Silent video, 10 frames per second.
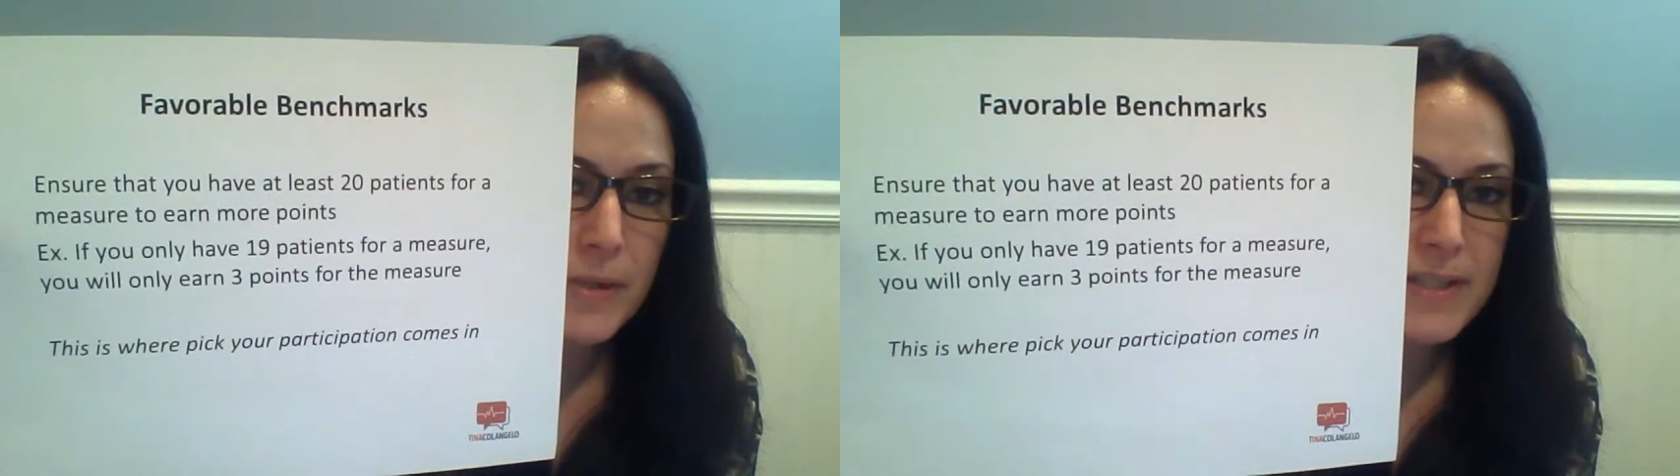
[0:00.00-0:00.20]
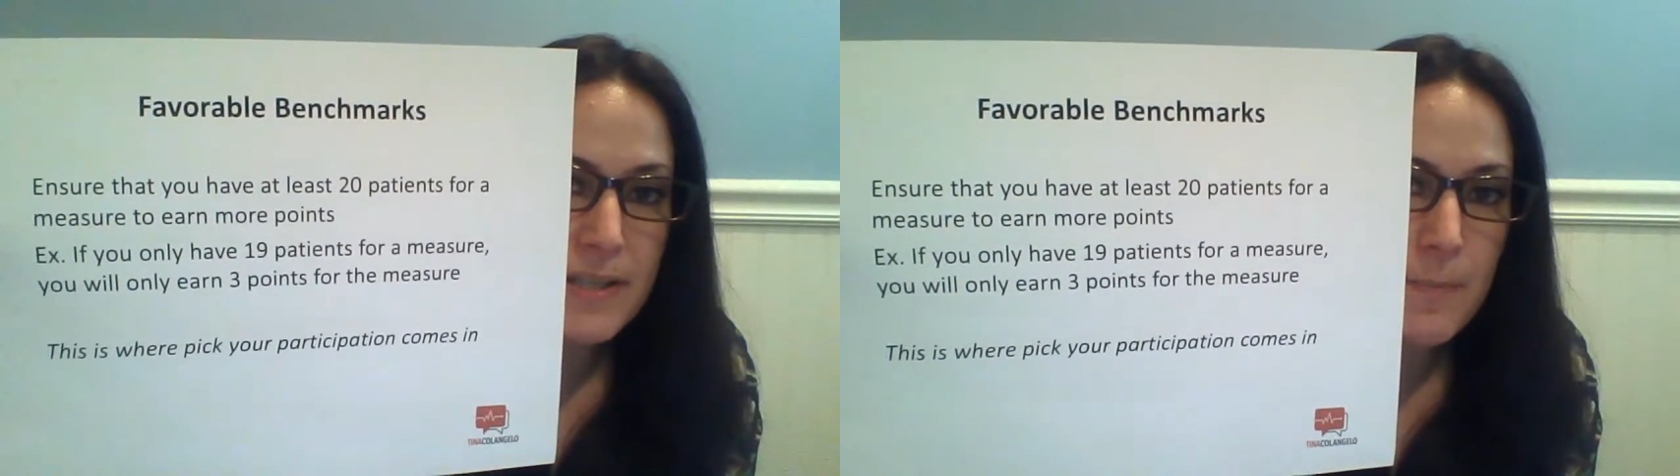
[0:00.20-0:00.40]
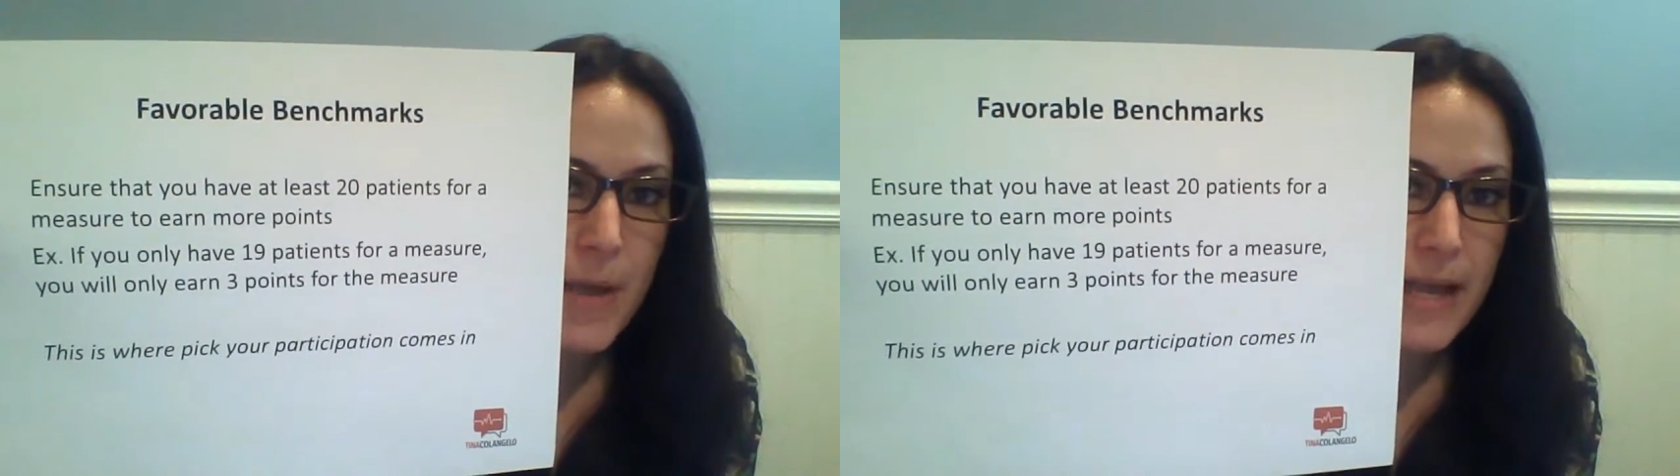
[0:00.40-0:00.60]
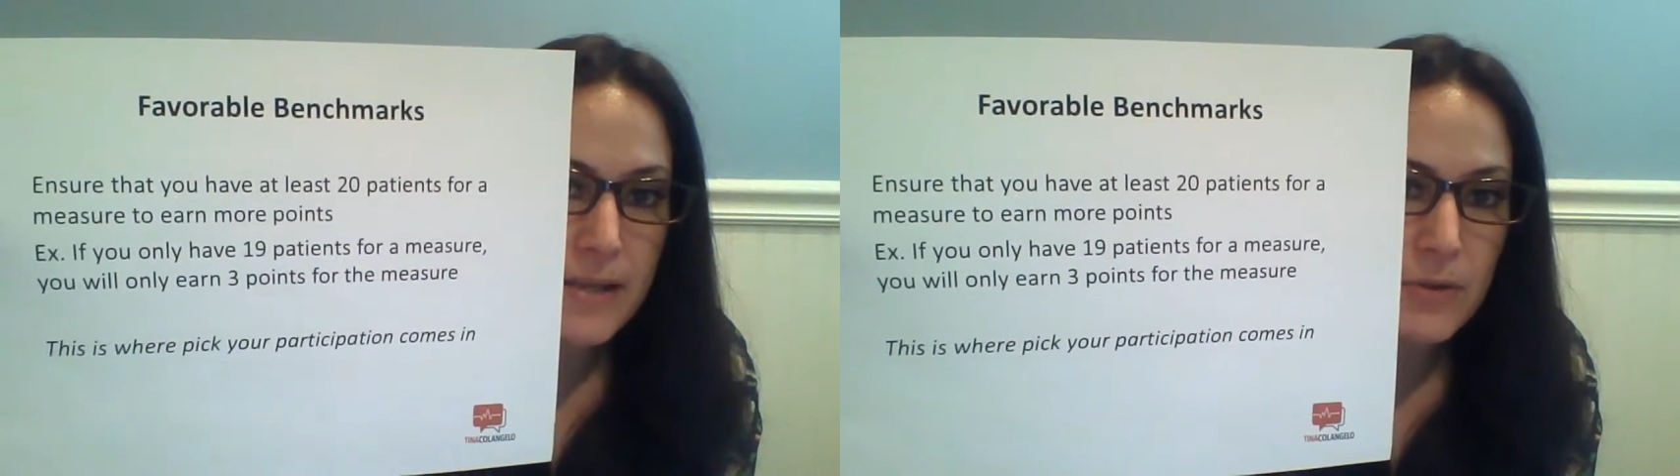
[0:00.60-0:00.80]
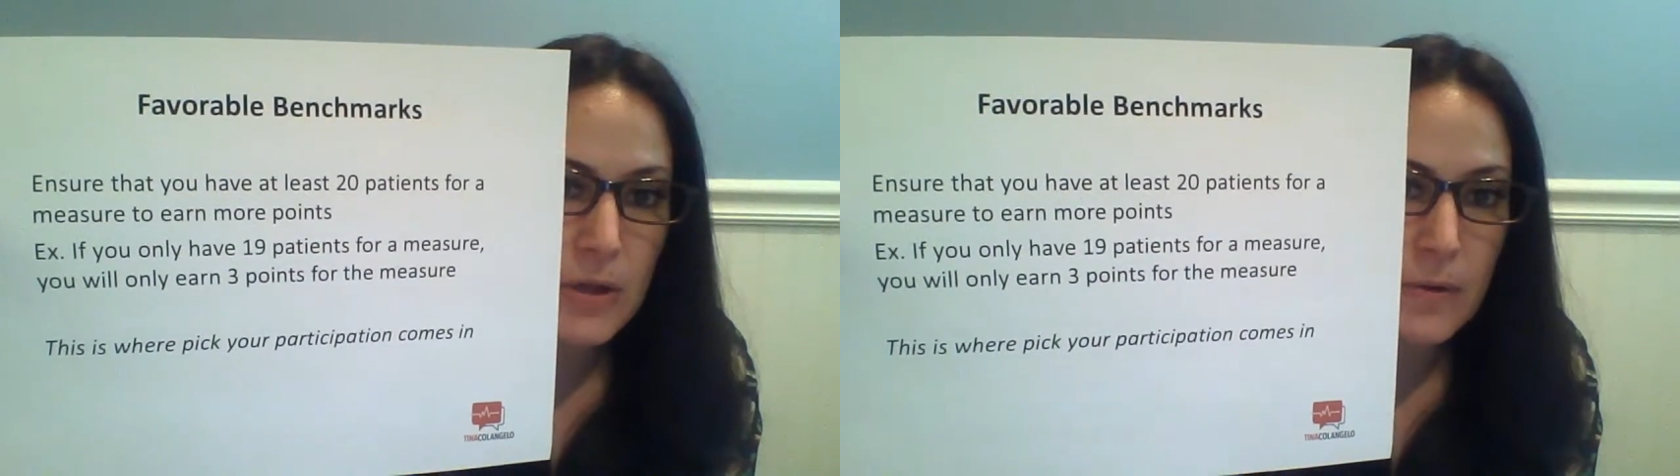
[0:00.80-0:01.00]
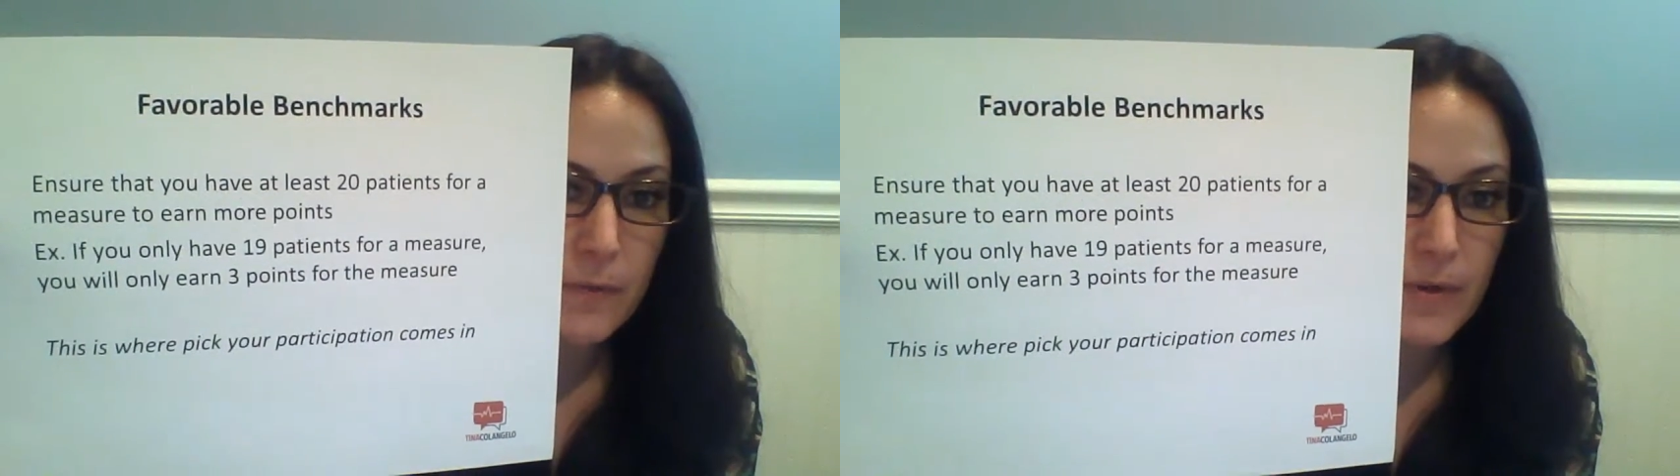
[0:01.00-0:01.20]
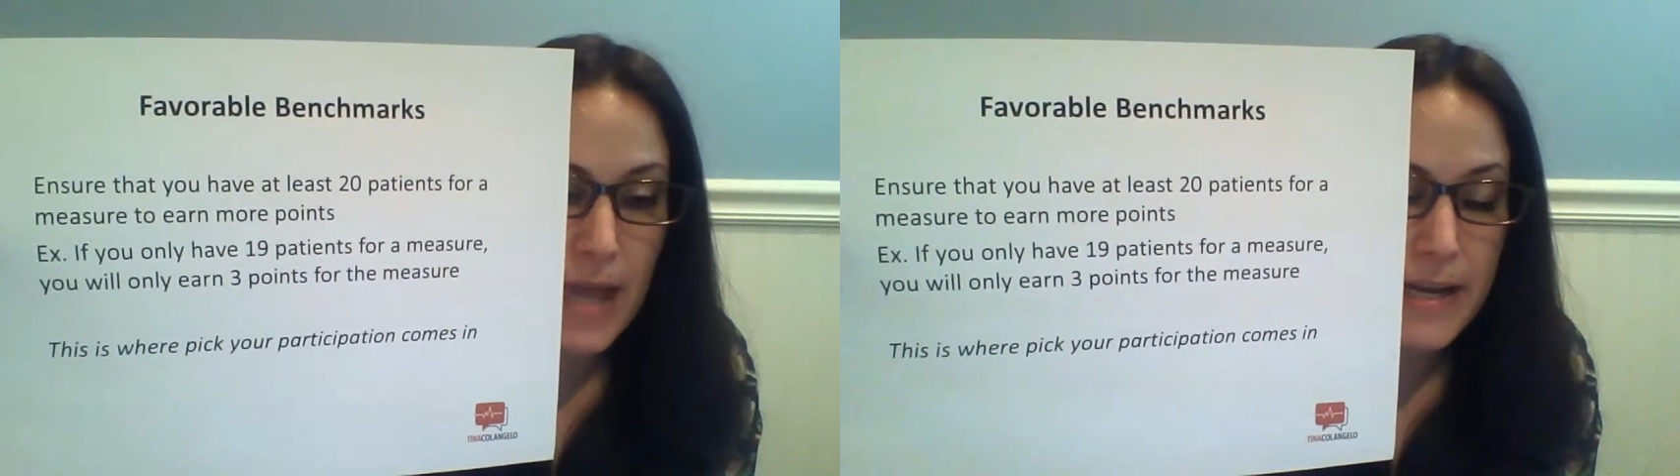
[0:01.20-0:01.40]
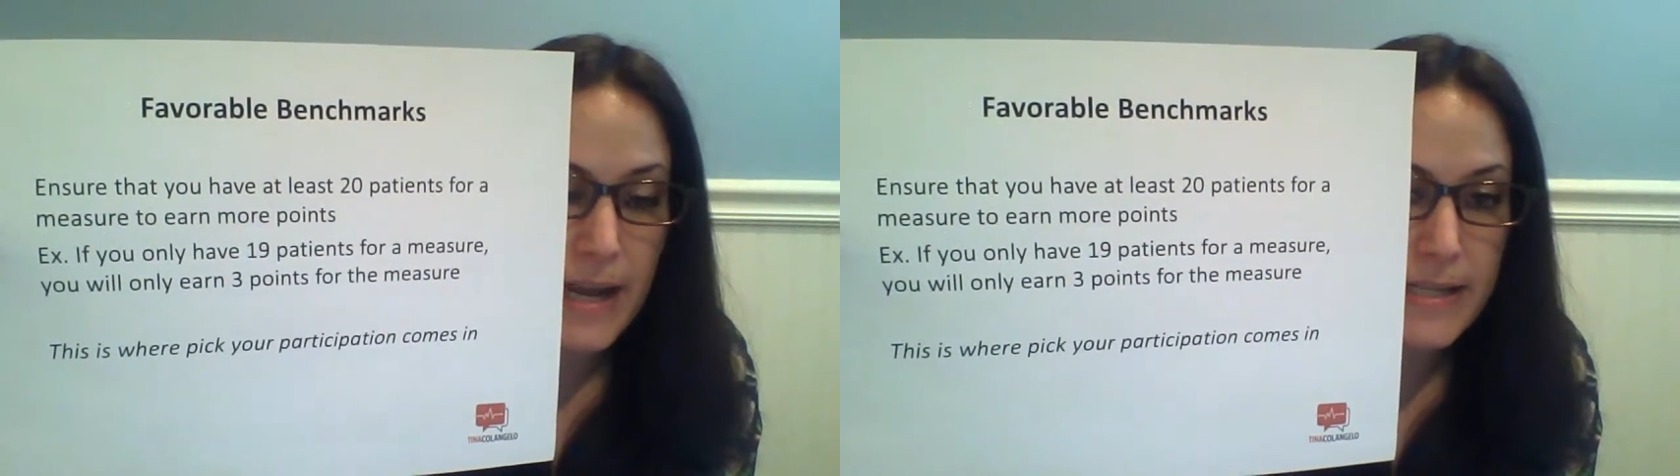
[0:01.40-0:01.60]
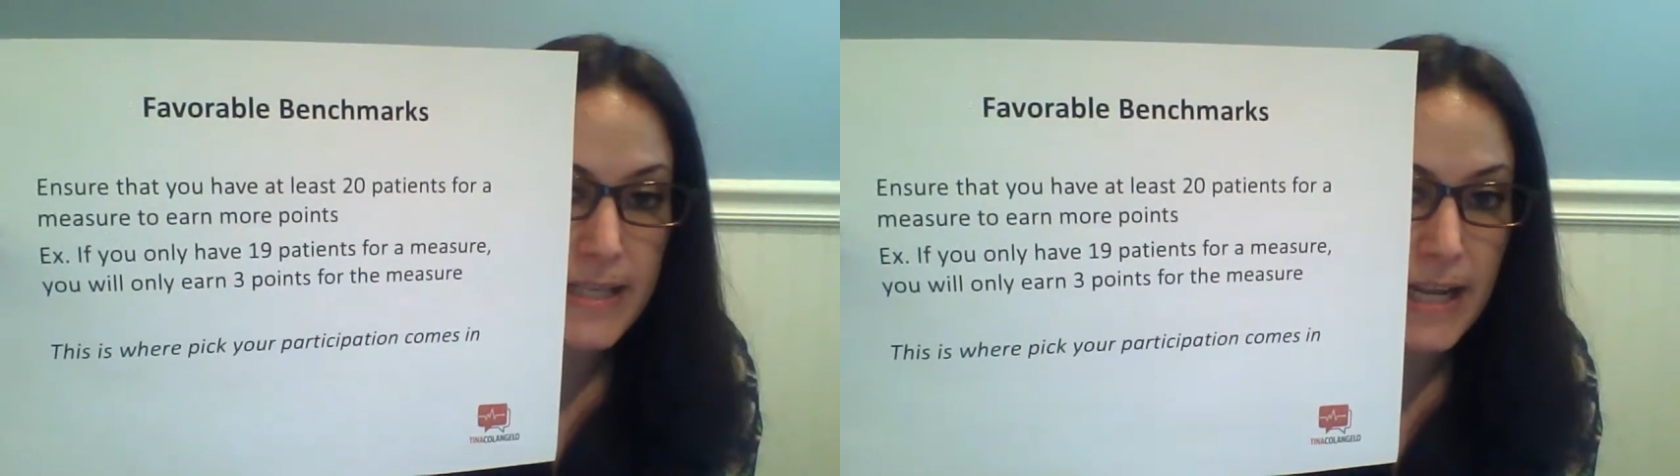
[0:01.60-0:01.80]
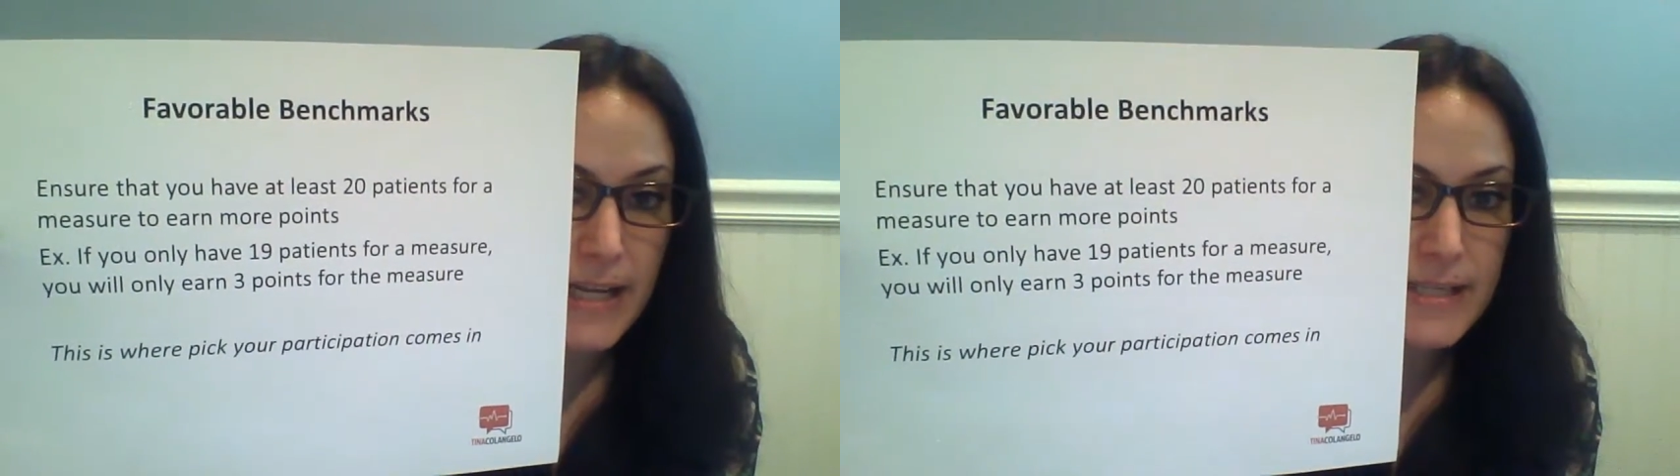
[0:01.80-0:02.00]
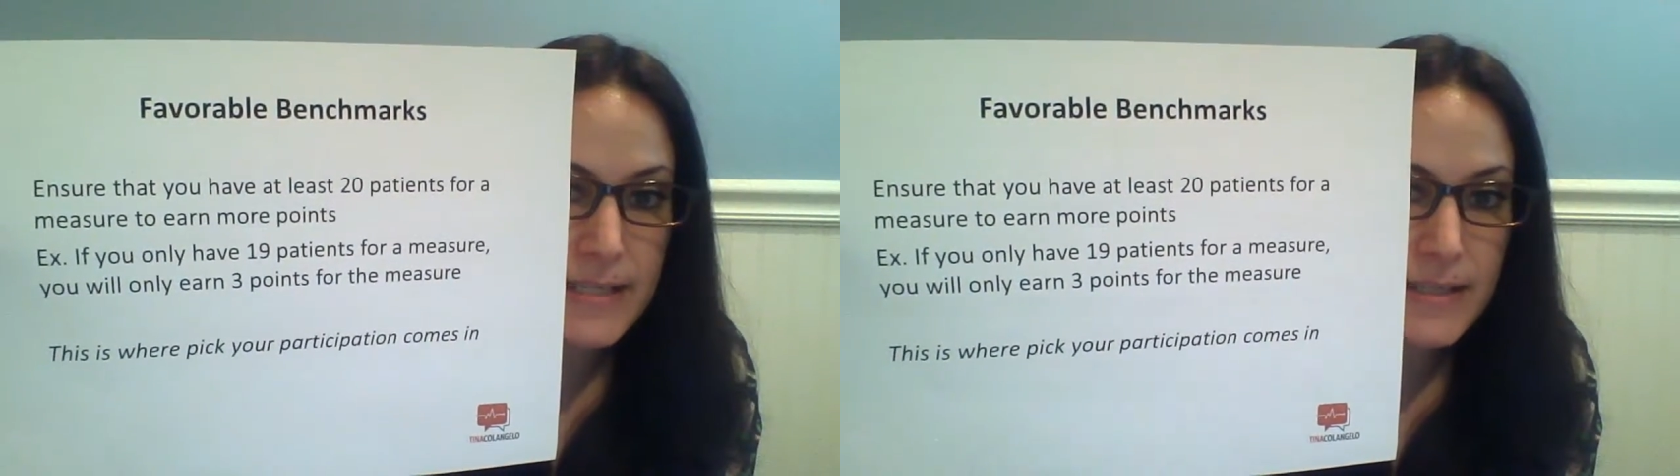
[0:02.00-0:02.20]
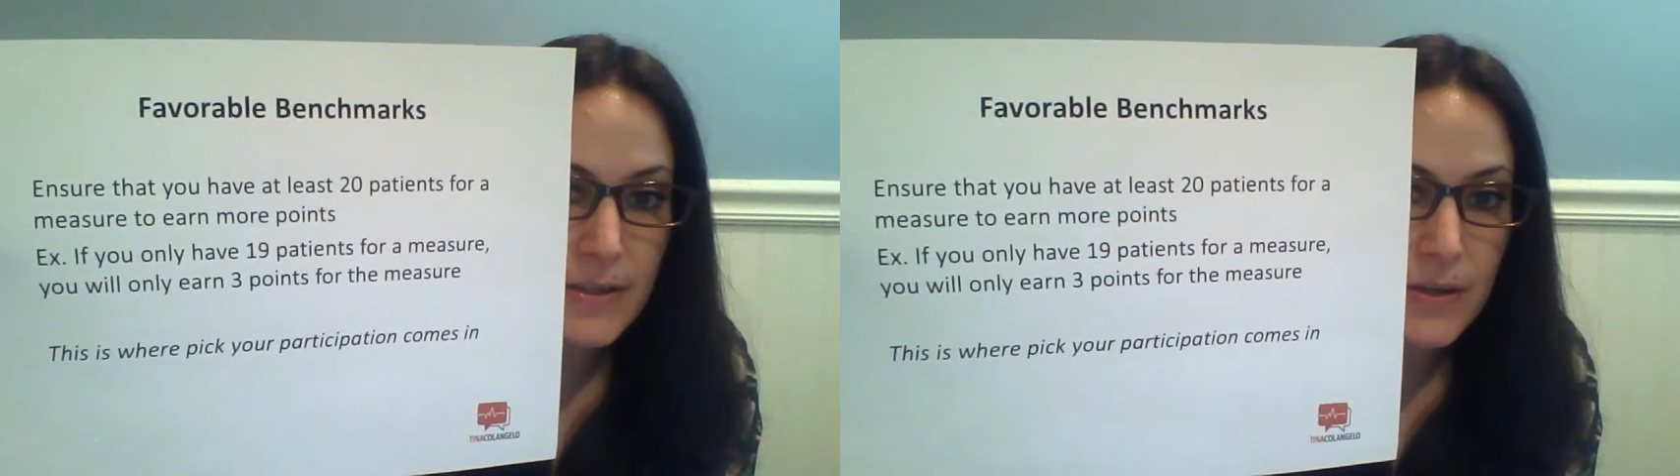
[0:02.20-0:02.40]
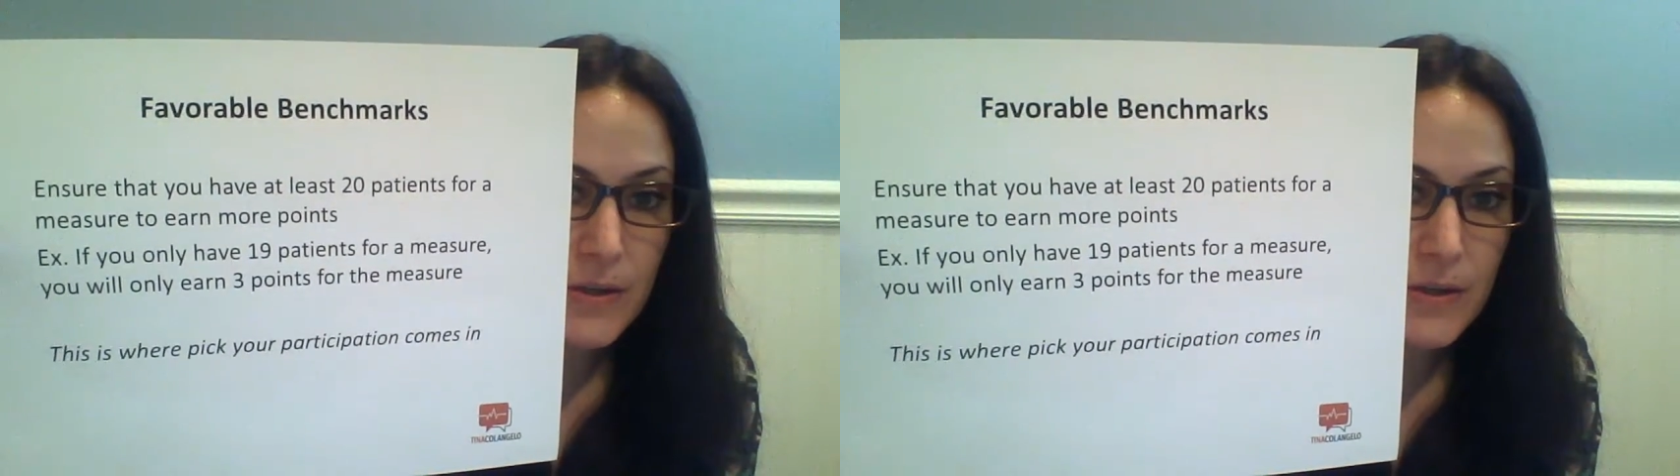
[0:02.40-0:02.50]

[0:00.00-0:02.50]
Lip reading: submit for that 90 days,